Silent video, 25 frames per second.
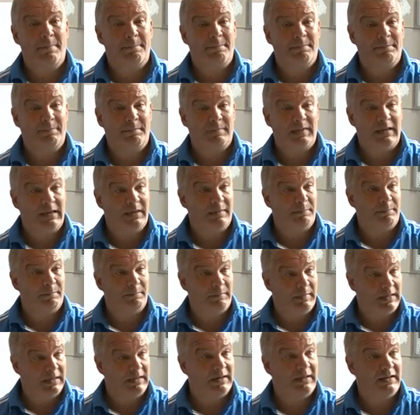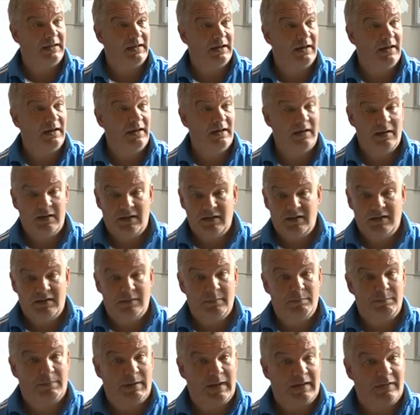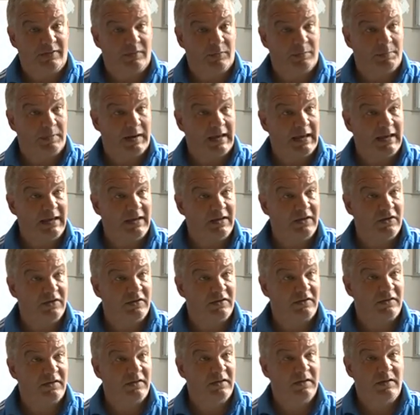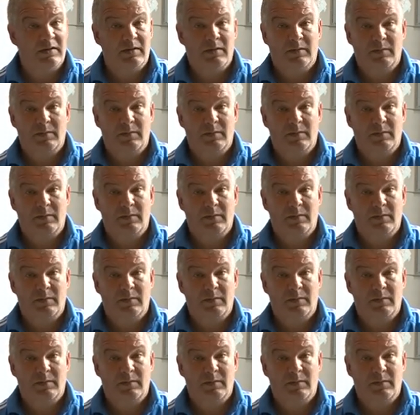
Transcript: media, by the players,